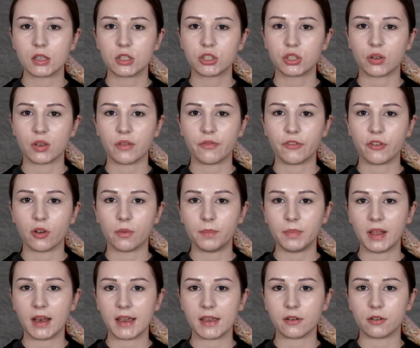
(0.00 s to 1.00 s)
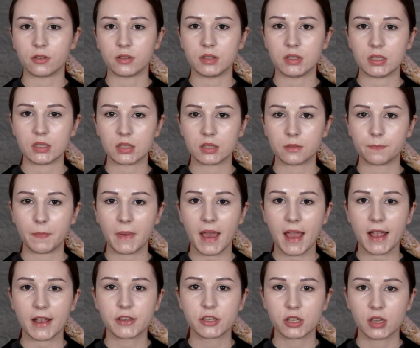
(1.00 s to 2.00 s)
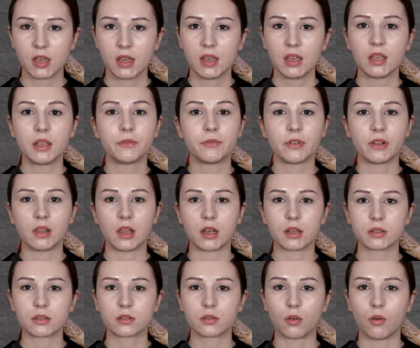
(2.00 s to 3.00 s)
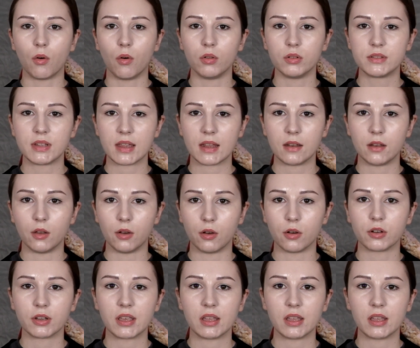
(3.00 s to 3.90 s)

so if you apply on this patch, it will last all day long.